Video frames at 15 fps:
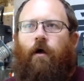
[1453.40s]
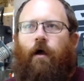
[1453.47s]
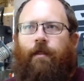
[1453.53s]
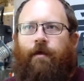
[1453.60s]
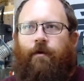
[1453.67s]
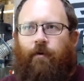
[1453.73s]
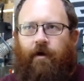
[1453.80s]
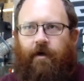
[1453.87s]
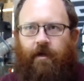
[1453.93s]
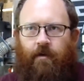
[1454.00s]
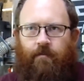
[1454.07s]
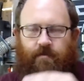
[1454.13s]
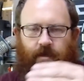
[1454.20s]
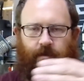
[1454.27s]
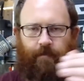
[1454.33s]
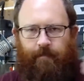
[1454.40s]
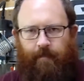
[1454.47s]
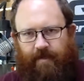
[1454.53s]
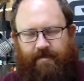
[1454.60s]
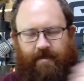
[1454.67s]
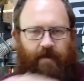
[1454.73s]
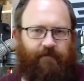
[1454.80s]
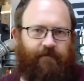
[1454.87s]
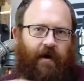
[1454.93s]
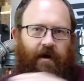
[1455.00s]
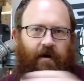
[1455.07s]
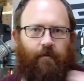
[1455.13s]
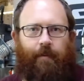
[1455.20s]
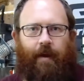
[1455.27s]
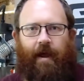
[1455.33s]
And then when it comes up and makes that
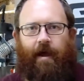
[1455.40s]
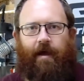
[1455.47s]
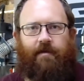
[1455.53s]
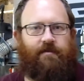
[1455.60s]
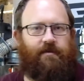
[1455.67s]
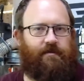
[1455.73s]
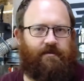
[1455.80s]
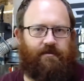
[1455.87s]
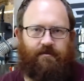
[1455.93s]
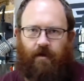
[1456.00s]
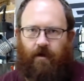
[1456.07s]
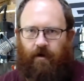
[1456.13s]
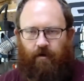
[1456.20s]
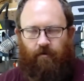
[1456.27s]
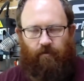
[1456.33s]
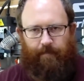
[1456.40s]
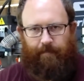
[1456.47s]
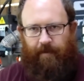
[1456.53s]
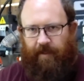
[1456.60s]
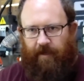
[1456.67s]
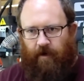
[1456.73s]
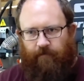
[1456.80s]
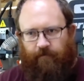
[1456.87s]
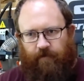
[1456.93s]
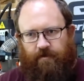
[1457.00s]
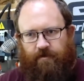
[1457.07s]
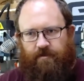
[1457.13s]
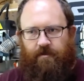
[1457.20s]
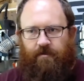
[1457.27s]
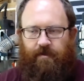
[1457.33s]
final pass, it's not going to rip anything off. It
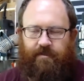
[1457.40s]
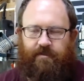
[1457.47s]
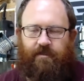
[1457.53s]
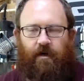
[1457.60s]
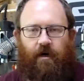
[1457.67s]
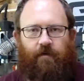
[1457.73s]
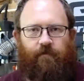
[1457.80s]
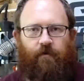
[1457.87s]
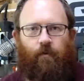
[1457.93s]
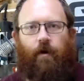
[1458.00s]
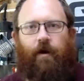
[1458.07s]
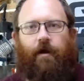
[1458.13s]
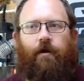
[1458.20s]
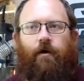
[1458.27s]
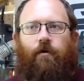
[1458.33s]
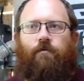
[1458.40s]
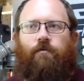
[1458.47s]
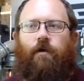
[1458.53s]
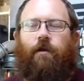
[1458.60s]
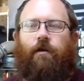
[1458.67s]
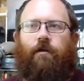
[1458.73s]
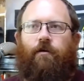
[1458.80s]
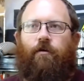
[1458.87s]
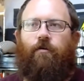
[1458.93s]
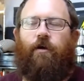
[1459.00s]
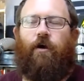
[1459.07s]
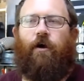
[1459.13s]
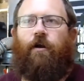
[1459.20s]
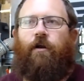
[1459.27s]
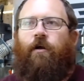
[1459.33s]
just cleans it off and away it goes, and then you're
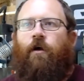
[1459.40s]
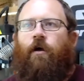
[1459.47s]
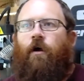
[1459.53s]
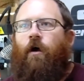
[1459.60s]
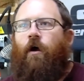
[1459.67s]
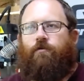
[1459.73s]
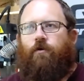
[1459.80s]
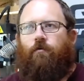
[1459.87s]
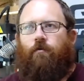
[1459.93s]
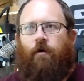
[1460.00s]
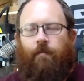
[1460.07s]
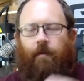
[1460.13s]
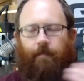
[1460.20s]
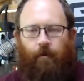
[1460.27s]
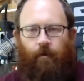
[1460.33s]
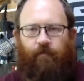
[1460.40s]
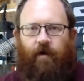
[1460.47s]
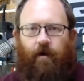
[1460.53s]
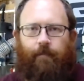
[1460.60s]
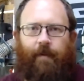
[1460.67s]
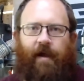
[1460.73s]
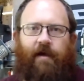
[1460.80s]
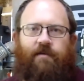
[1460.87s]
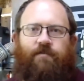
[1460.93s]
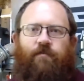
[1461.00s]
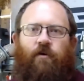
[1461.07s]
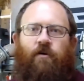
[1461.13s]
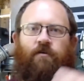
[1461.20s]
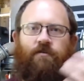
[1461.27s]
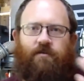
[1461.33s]
done. So I'll run my profile pass
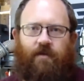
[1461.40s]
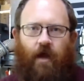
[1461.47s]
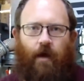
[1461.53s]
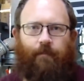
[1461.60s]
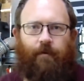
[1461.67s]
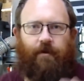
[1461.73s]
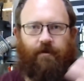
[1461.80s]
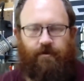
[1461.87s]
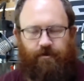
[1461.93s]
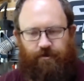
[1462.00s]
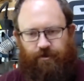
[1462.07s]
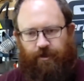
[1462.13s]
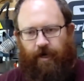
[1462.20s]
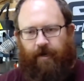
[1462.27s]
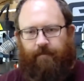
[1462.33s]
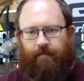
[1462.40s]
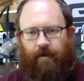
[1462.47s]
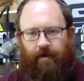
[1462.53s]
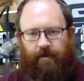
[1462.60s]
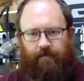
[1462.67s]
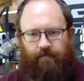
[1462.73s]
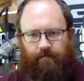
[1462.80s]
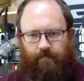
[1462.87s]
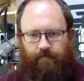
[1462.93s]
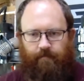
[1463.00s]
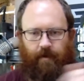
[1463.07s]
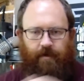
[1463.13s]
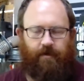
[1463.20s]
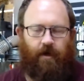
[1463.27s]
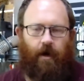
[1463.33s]
first, stop it, check my
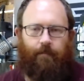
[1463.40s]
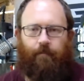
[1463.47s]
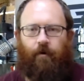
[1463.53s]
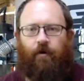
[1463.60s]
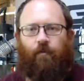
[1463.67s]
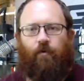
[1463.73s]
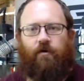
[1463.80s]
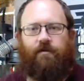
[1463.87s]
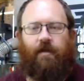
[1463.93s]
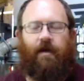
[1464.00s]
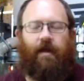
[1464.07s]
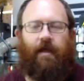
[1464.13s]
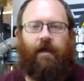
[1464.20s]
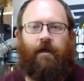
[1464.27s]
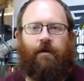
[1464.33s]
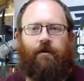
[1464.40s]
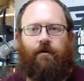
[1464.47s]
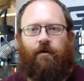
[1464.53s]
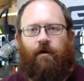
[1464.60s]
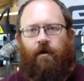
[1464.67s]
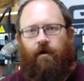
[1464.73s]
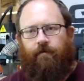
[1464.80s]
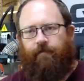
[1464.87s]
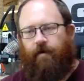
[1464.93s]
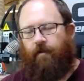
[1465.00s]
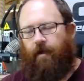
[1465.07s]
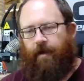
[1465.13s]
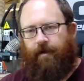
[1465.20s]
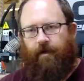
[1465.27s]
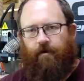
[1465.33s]
top run where it's going to end. If I
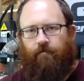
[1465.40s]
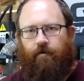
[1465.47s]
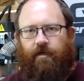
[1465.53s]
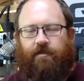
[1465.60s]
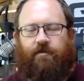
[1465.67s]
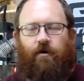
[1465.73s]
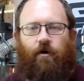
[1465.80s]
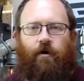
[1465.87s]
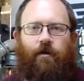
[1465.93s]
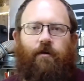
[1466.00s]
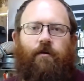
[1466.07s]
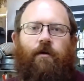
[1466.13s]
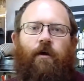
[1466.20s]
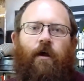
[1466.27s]
like it, restart it.